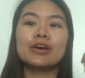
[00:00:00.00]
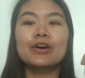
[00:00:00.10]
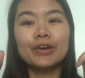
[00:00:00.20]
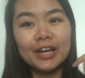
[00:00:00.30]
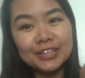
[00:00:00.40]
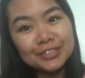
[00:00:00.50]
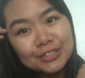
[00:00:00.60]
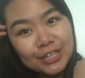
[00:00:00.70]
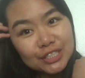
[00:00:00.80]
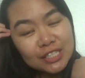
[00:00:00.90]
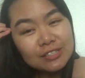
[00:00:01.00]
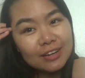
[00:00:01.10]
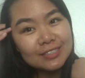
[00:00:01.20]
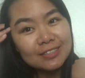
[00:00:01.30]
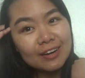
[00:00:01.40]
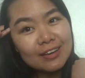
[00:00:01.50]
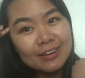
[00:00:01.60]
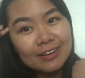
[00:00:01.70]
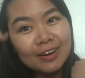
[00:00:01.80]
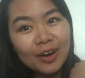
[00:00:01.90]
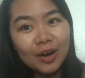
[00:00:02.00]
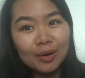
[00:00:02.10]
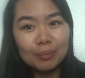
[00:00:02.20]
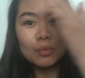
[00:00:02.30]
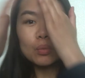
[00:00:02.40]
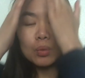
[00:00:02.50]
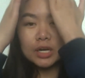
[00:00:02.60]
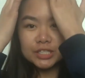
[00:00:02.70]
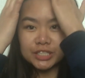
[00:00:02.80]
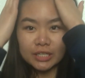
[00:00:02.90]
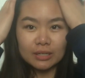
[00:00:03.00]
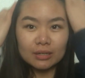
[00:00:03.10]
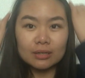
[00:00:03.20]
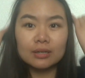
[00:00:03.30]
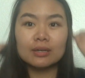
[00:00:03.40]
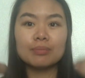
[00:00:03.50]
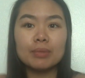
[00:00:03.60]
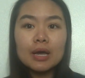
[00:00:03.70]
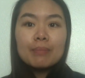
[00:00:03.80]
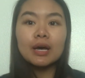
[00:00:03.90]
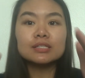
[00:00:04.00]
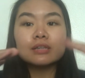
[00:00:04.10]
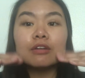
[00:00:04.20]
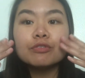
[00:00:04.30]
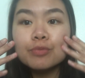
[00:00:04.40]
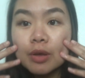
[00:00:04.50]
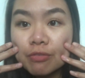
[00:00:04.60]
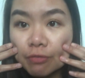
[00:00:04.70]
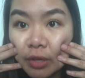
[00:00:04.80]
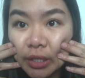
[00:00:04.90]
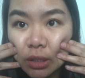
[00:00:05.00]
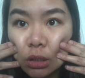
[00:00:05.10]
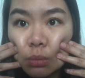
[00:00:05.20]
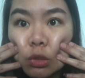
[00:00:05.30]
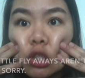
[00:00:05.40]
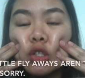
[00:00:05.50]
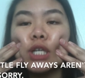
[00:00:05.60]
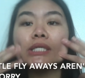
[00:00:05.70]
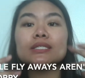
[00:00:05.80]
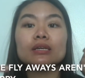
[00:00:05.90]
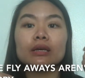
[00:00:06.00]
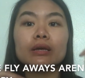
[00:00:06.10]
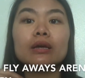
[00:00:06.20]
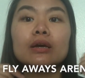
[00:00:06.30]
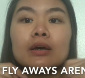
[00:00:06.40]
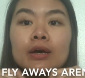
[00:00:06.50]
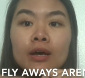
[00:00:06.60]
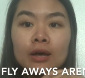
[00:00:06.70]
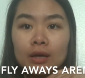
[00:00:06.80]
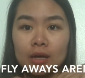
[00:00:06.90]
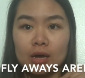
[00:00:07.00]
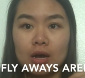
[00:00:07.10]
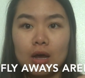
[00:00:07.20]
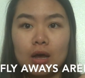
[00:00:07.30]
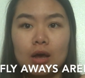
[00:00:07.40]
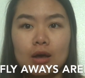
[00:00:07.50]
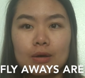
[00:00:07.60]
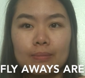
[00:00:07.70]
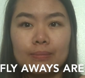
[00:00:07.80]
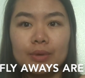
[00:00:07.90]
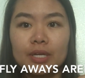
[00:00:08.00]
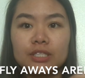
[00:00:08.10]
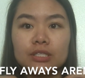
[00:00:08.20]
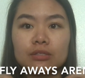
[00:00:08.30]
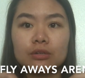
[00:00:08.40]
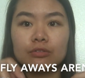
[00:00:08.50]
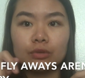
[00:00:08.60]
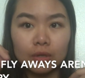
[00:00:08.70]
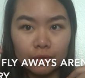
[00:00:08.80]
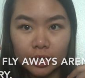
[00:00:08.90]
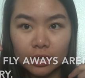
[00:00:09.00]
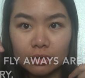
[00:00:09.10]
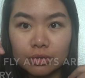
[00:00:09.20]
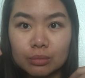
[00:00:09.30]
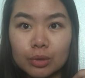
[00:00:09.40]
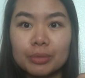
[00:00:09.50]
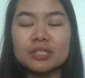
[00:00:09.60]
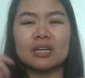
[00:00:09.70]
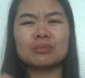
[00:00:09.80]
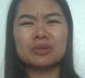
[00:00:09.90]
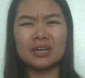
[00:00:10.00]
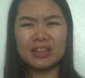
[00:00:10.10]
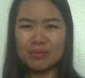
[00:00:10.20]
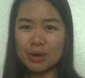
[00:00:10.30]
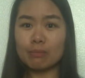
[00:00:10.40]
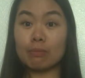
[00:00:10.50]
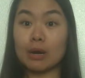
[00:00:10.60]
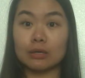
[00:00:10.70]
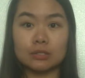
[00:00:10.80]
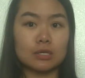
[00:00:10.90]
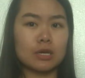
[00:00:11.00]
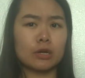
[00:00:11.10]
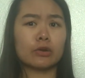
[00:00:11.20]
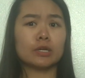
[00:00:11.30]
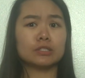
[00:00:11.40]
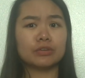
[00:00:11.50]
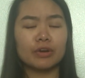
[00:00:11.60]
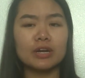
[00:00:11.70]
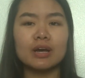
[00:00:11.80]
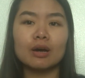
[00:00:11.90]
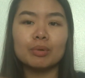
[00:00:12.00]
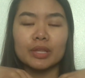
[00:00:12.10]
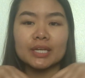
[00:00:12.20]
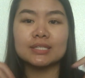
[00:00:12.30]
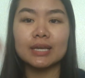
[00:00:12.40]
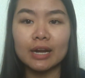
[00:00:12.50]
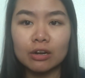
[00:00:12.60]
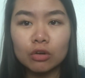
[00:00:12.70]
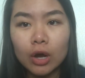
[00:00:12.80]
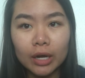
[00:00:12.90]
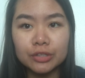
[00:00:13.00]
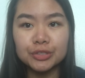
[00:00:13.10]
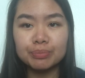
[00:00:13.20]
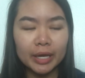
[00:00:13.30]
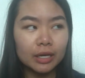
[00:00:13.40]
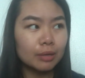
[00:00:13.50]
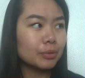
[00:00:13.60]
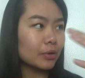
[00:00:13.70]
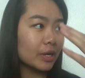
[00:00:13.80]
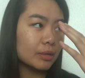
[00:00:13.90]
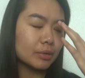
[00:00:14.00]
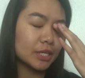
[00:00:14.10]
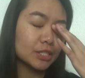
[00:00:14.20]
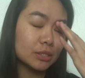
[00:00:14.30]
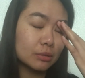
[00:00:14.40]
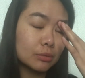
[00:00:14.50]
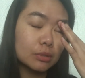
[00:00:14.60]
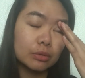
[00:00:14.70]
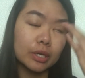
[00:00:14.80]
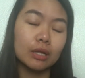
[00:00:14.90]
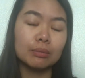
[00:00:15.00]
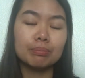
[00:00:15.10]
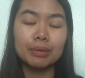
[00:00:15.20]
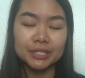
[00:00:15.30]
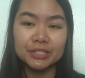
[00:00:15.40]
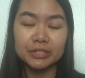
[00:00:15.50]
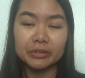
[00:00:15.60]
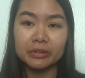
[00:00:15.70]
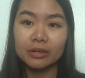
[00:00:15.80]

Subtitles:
Okay, so I just got done washing my mask off of my face, moisturizing, and just overall looking a little more presentable. I think my brows look kind of crazy right now, but like I said, I don't know how to do makeup, okay, but I just didn't want to look hella busted